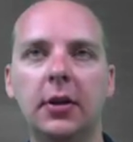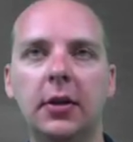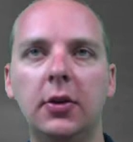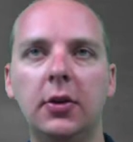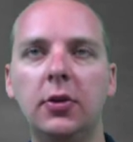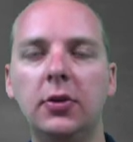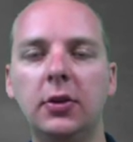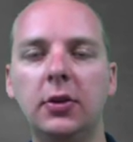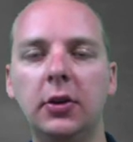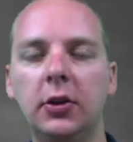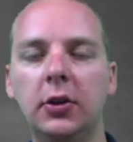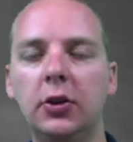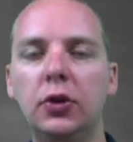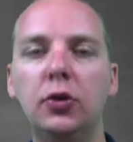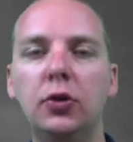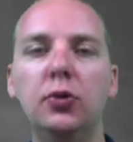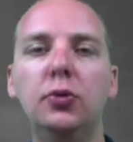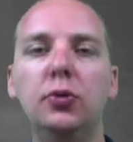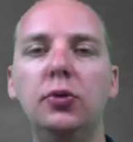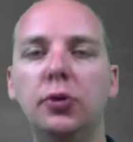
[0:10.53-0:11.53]
usually
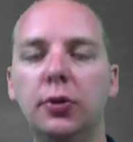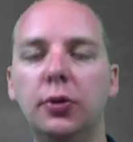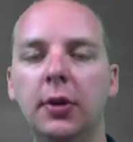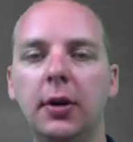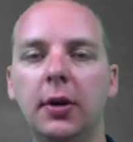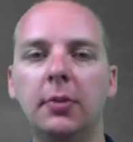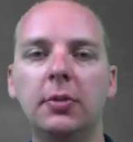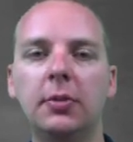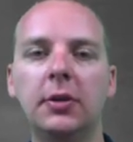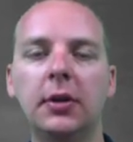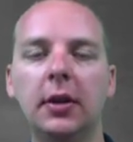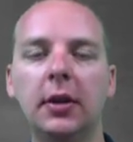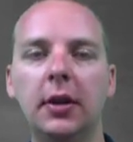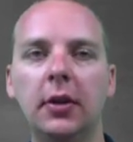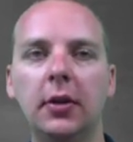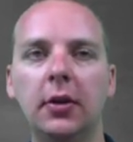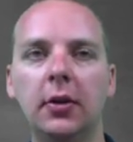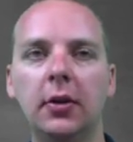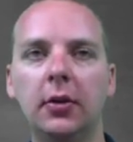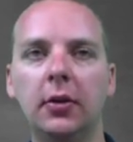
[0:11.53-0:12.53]
two trips
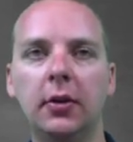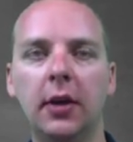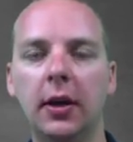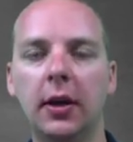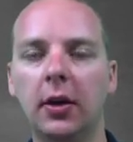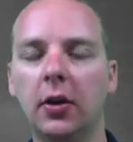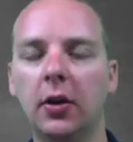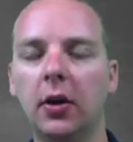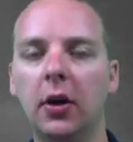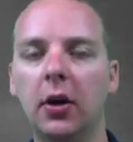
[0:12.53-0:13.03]
either like a,